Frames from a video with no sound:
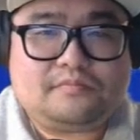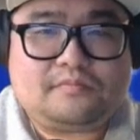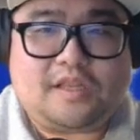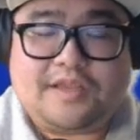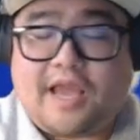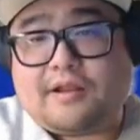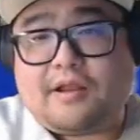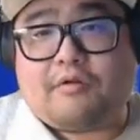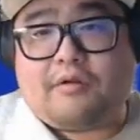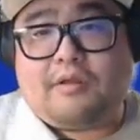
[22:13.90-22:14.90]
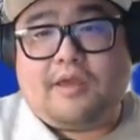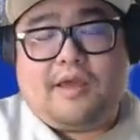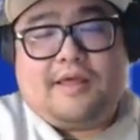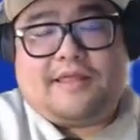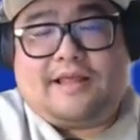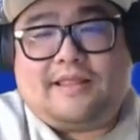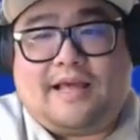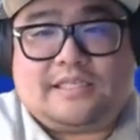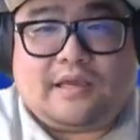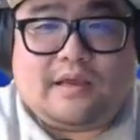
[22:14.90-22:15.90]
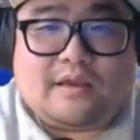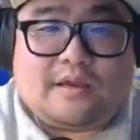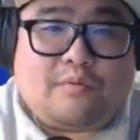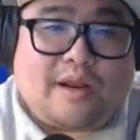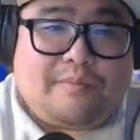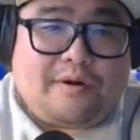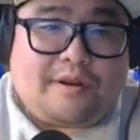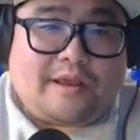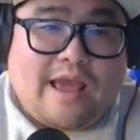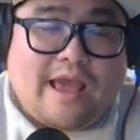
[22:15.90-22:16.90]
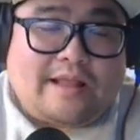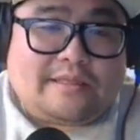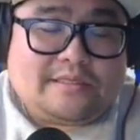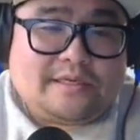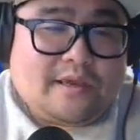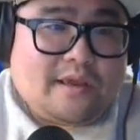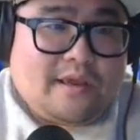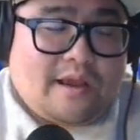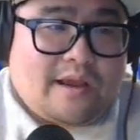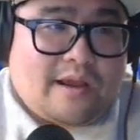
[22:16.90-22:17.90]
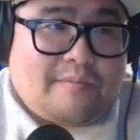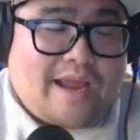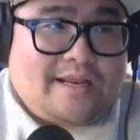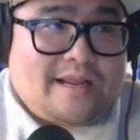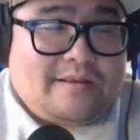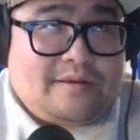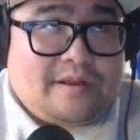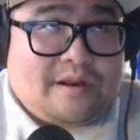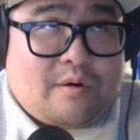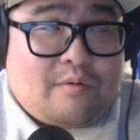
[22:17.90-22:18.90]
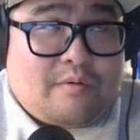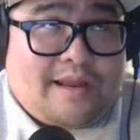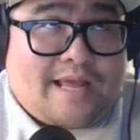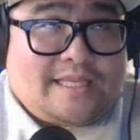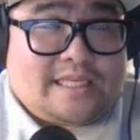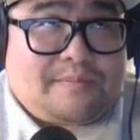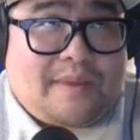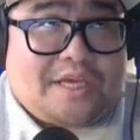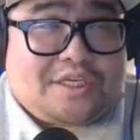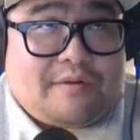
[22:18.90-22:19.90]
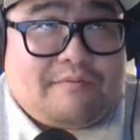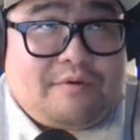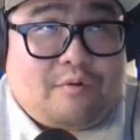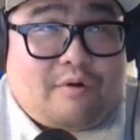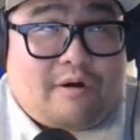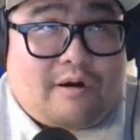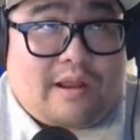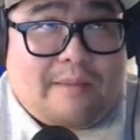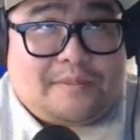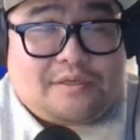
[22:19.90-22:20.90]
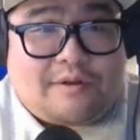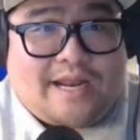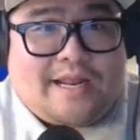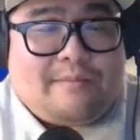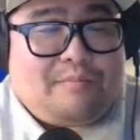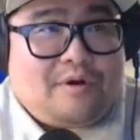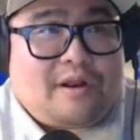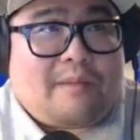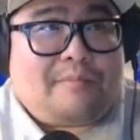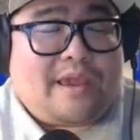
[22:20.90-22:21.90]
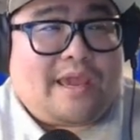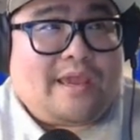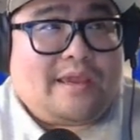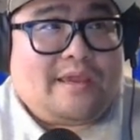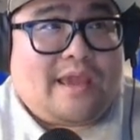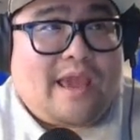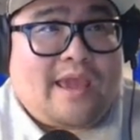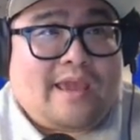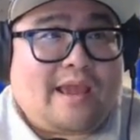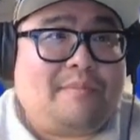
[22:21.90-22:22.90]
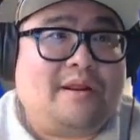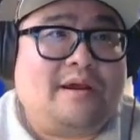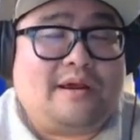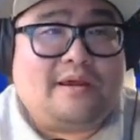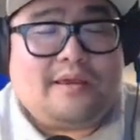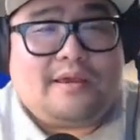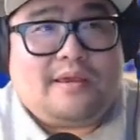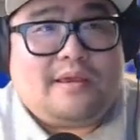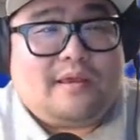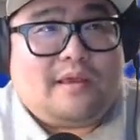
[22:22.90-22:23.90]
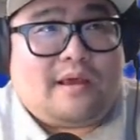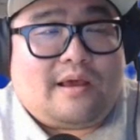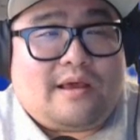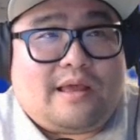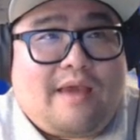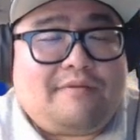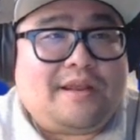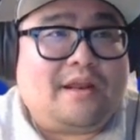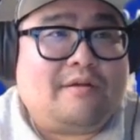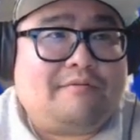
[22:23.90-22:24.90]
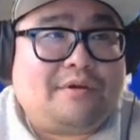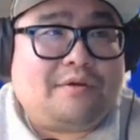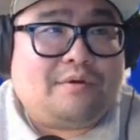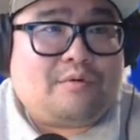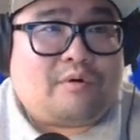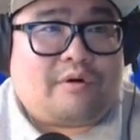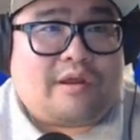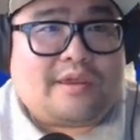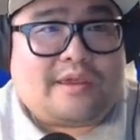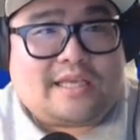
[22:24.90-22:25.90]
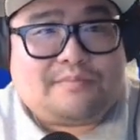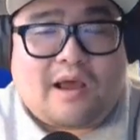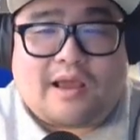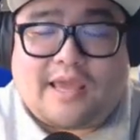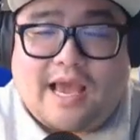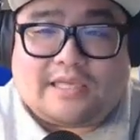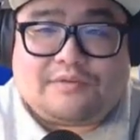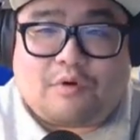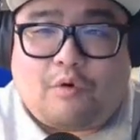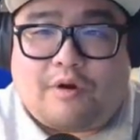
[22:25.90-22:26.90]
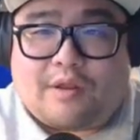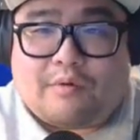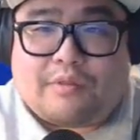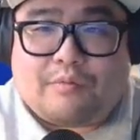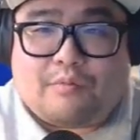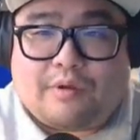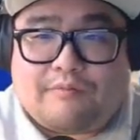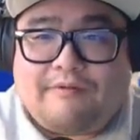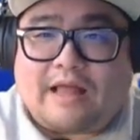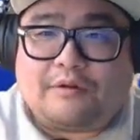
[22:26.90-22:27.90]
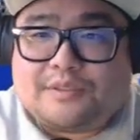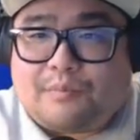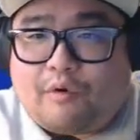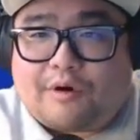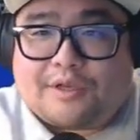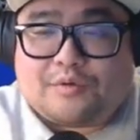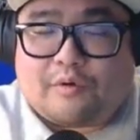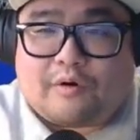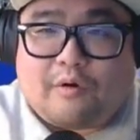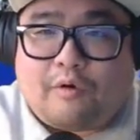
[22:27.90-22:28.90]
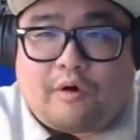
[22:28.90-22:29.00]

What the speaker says: Yeah, no, that's a good way to put it. And I, in anticipation of your episode, I didn't put up a hey, I'm gonna have an interview or a guest podcast recording with Valor Sports or a